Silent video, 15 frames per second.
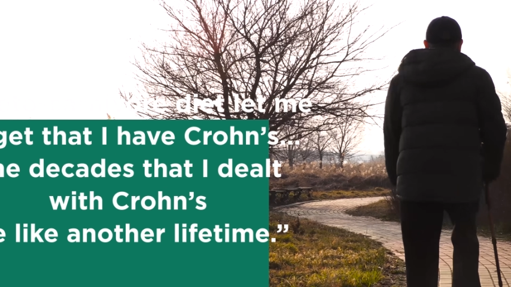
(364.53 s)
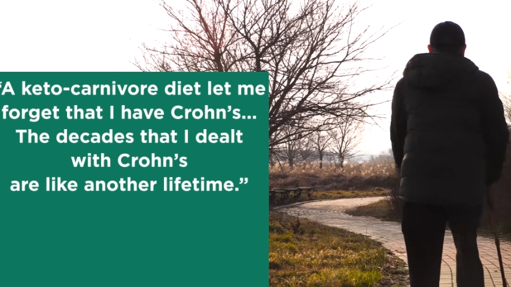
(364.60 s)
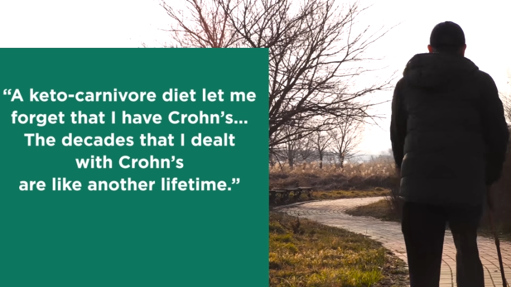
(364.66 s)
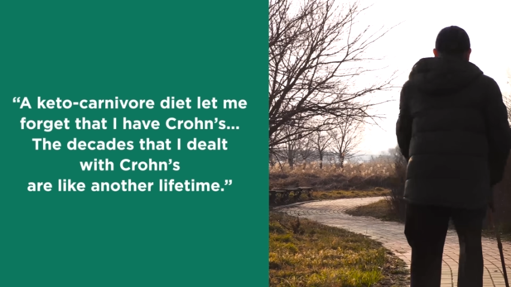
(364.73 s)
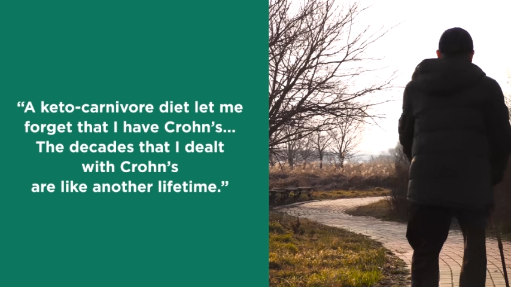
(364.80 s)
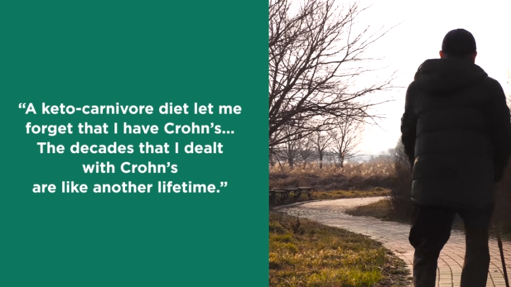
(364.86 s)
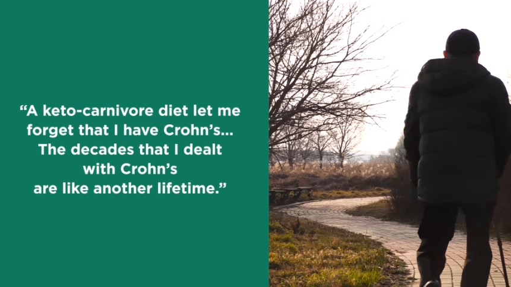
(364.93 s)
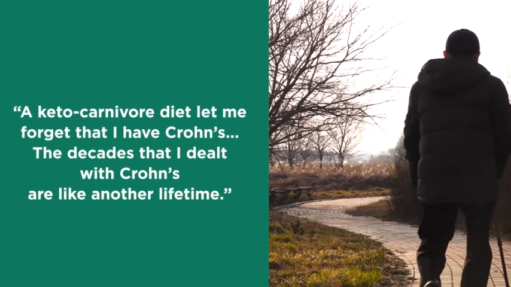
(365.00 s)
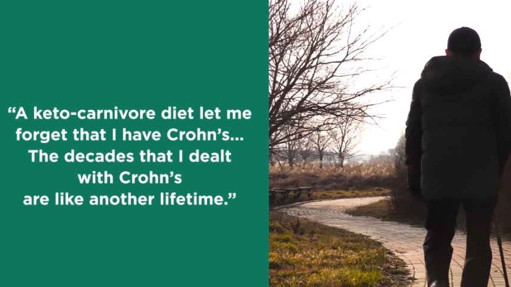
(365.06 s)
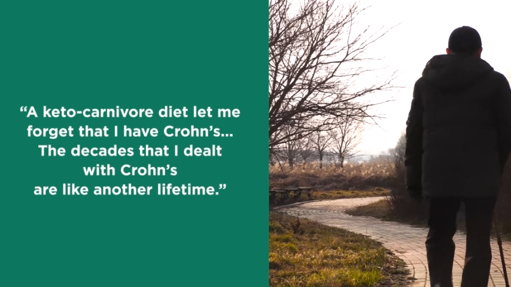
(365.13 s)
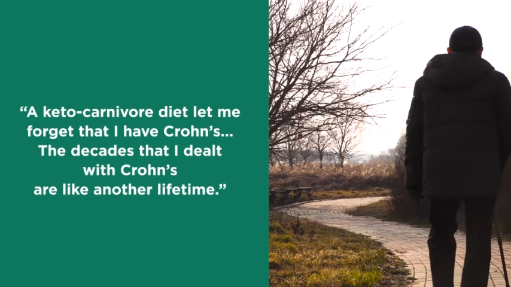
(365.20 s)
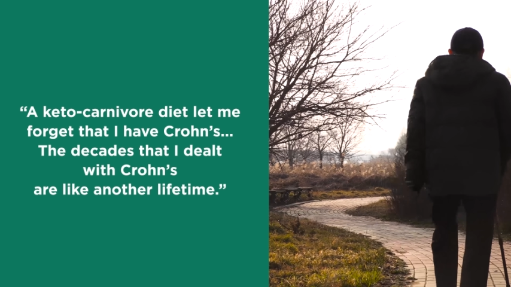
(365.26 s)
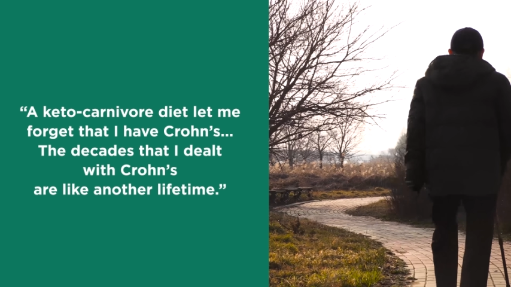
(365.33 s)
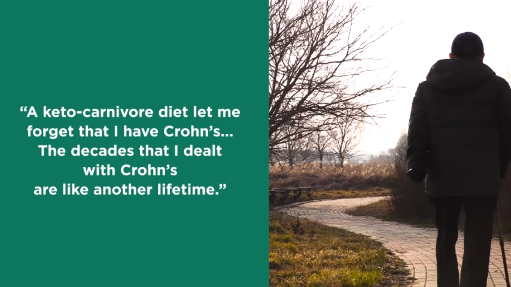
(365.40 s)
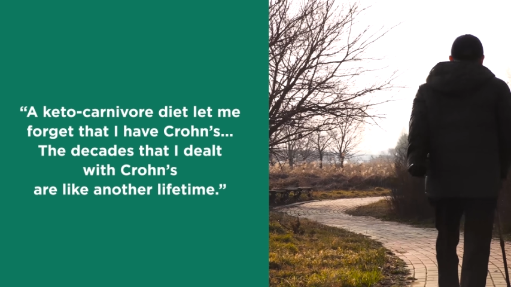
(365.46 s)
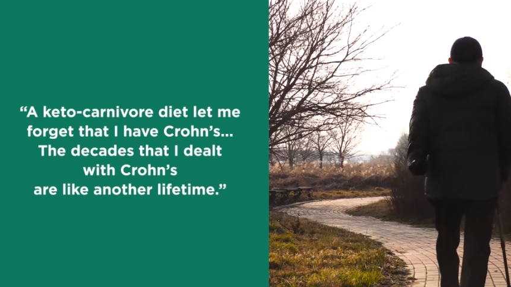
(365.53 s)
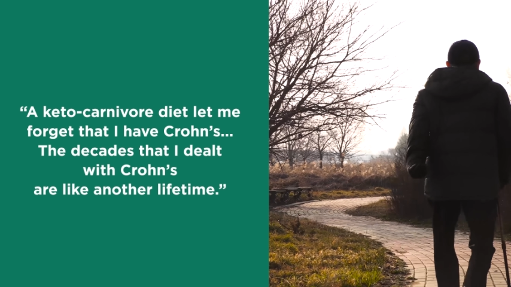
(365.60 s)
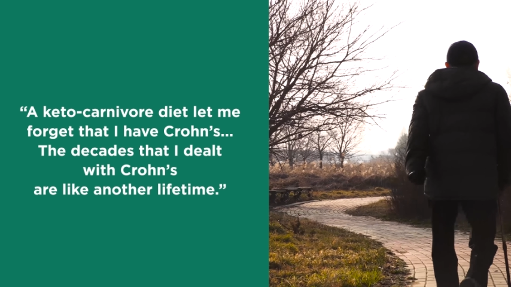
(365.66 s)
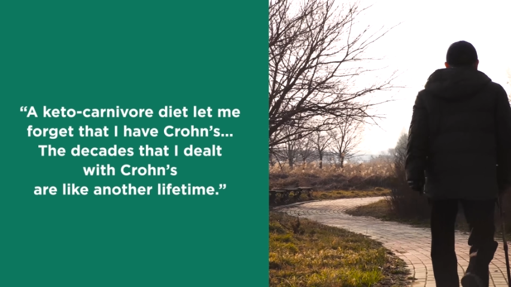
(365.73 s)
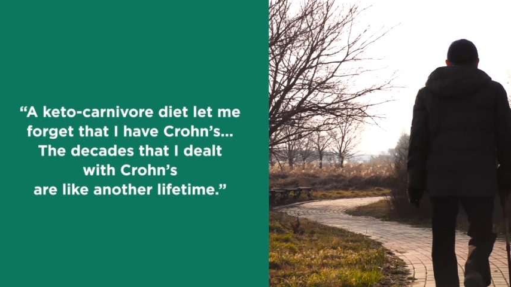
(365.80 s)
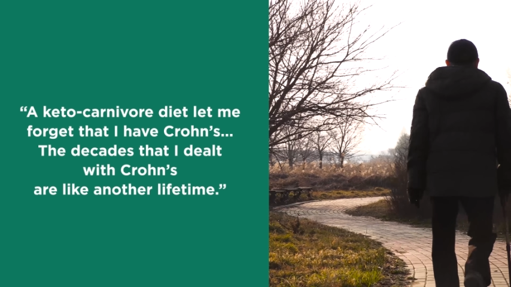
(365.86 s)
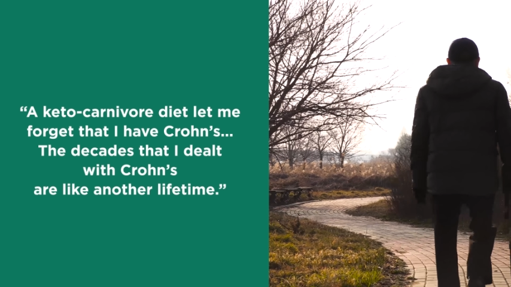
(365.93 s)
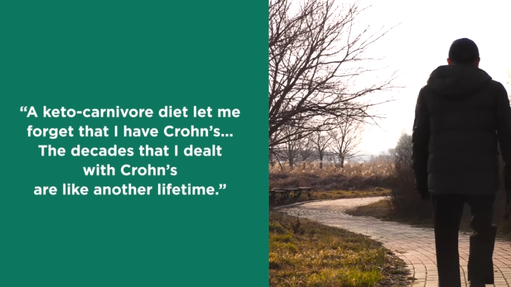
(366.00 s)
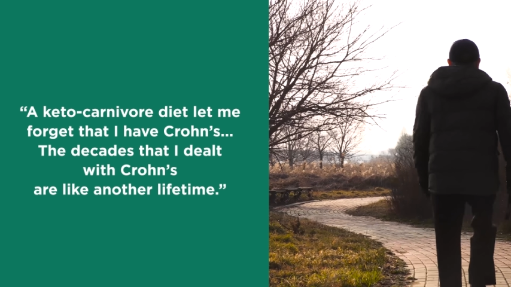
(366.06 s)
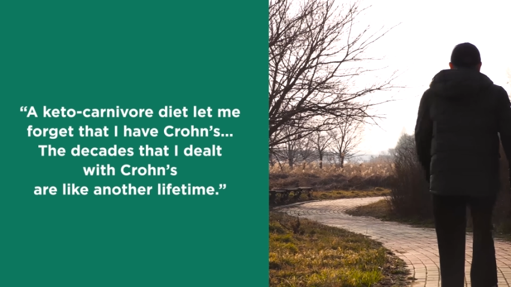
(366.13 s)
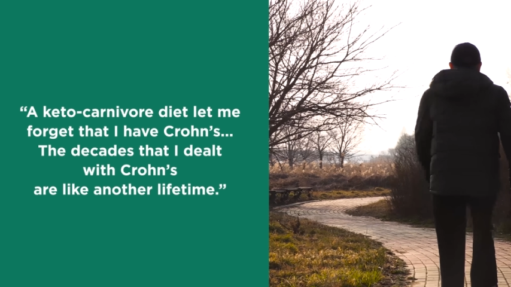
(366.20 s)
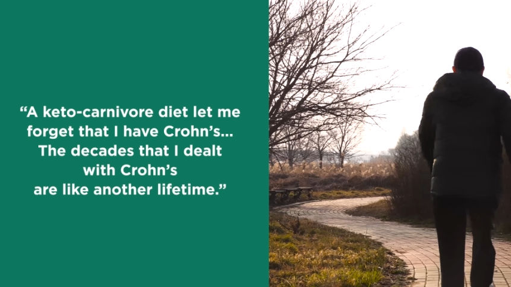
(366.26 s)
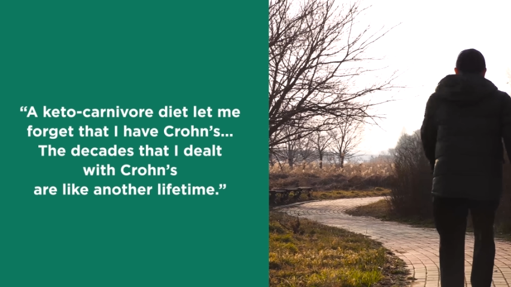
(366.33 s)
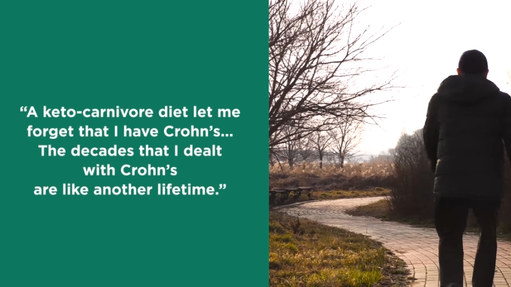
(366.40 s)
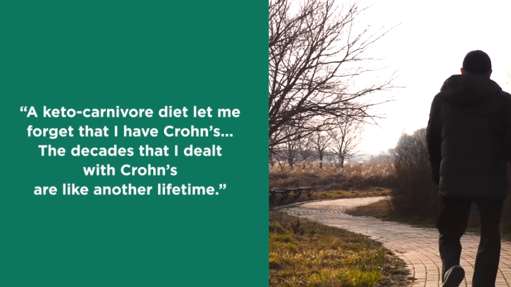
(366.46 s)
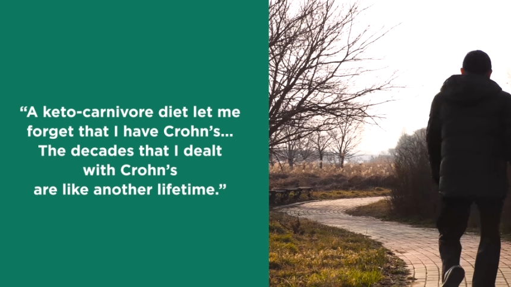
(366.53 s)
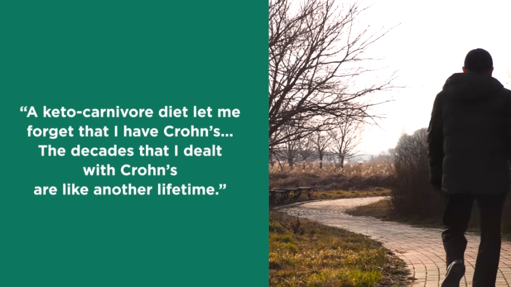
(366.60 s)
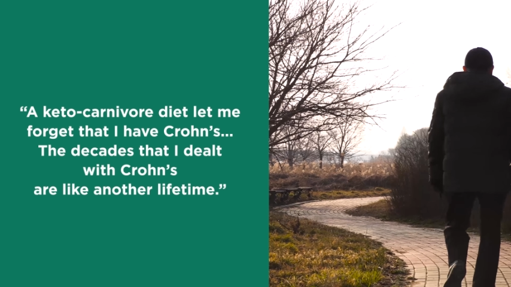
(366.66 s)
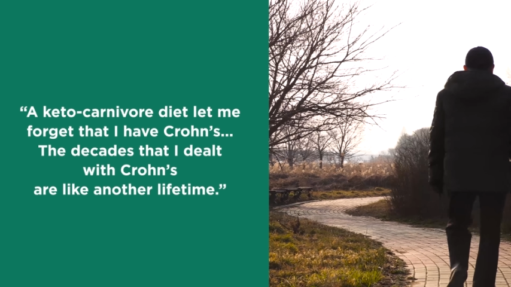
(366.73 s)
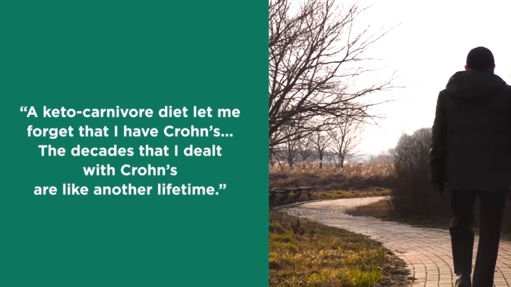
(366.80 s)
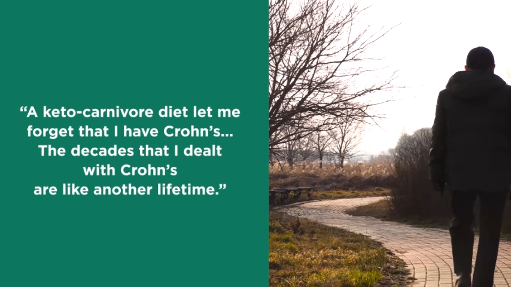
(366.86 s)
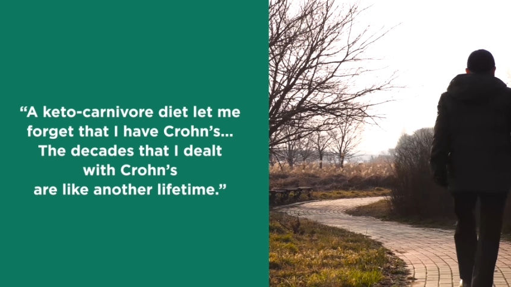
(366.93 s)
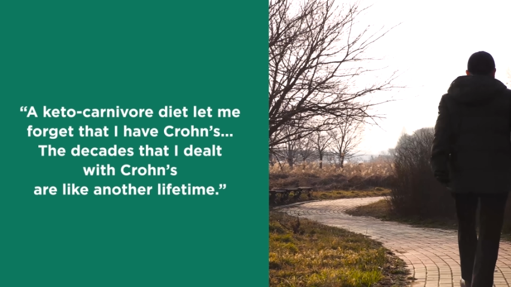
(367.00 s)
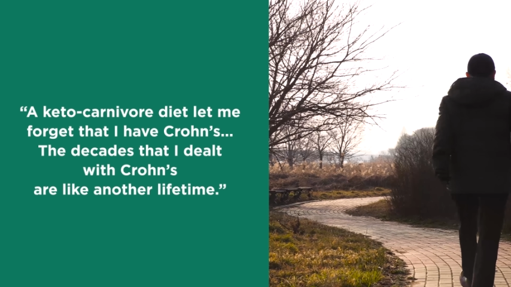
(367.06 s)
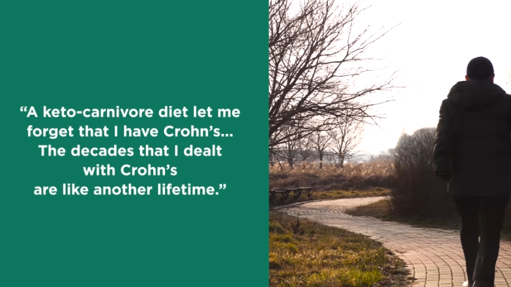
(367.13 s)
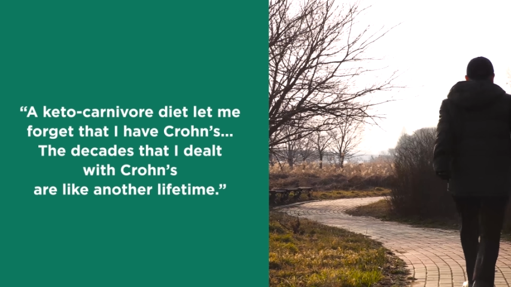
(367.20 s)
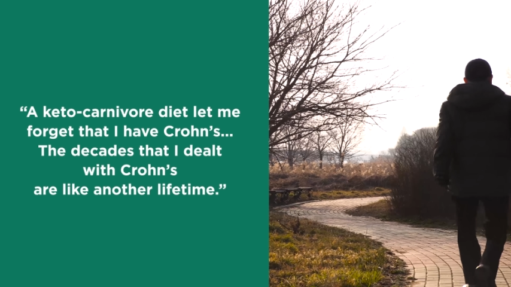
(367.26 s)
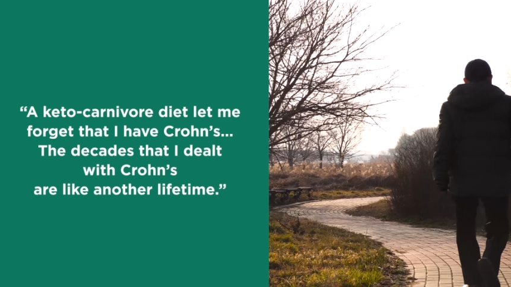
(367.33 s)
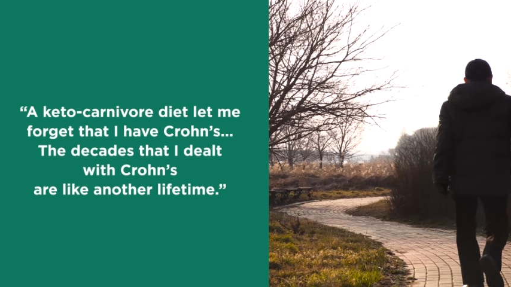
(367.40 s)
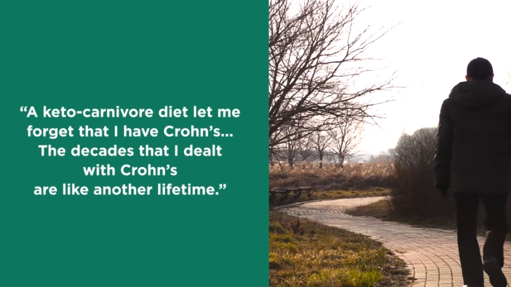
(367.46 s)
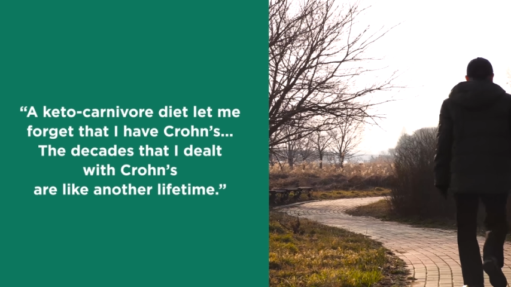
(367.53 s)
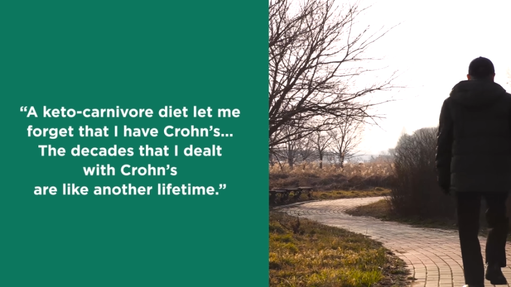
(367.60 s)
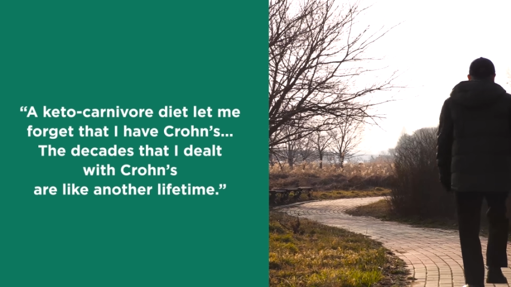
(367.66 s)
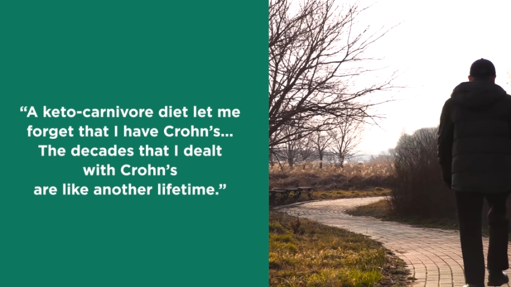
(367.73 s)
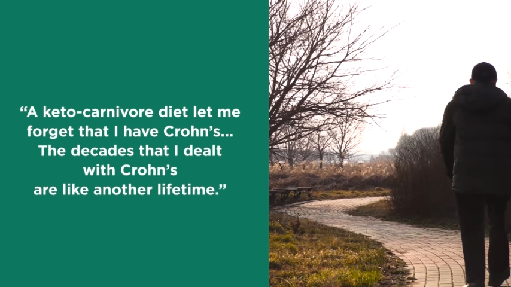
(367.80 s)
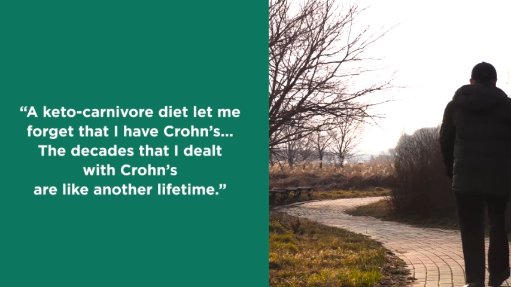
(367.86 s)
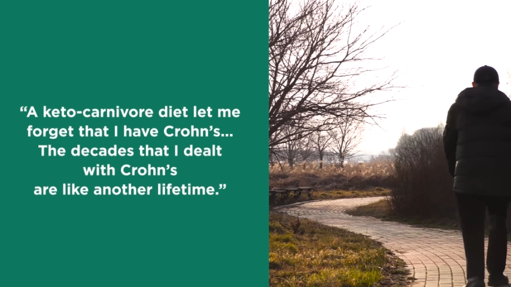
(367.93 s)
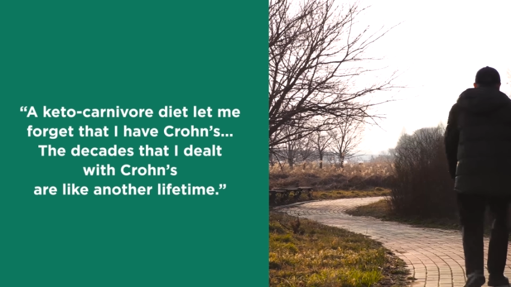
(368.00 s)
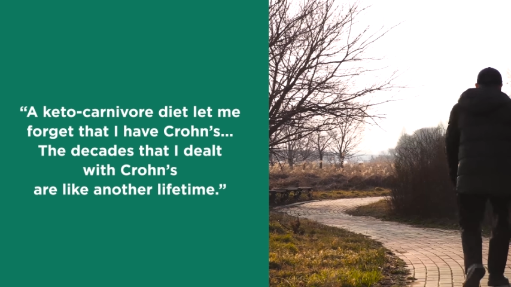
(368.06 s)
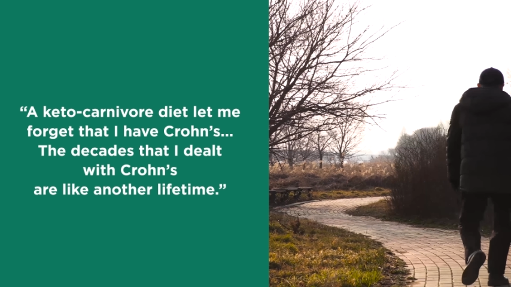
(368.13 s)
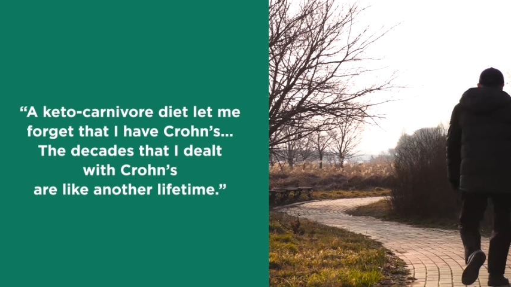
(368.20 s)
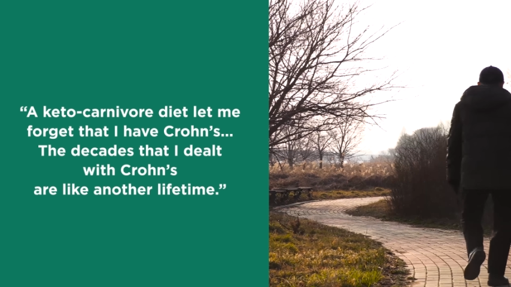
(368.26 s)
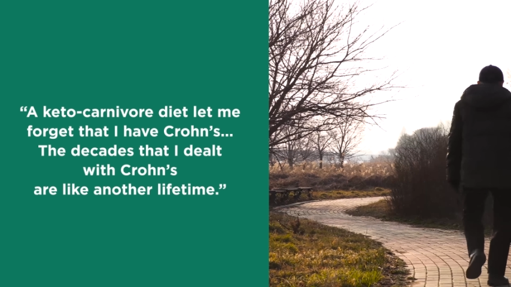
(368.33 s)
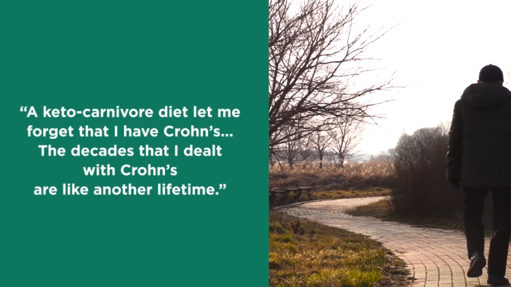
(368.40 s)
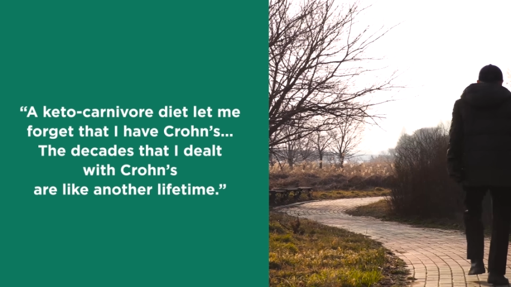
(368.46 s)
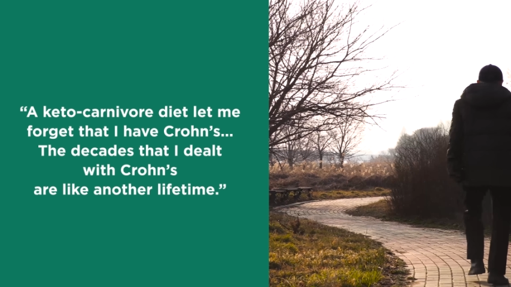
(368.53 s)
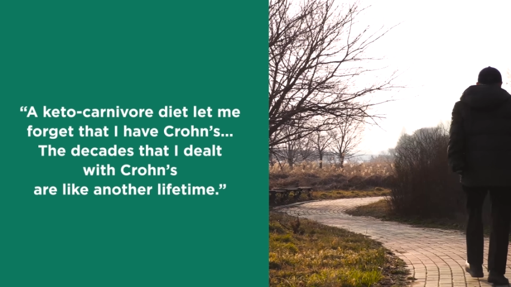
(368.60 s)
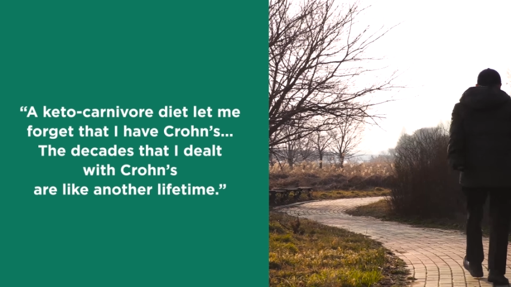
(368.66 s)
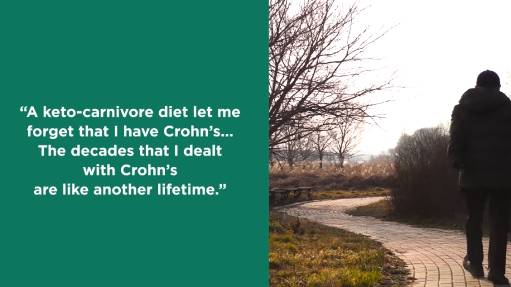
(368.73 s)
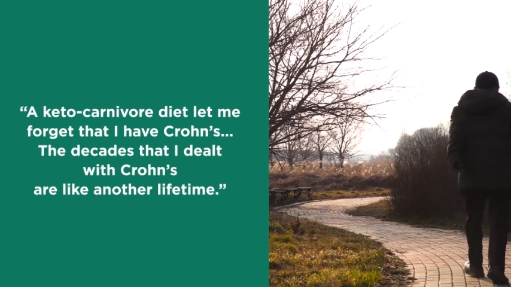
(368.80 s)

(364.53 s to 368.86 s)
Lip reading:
No face is visible, so there are no lips to read.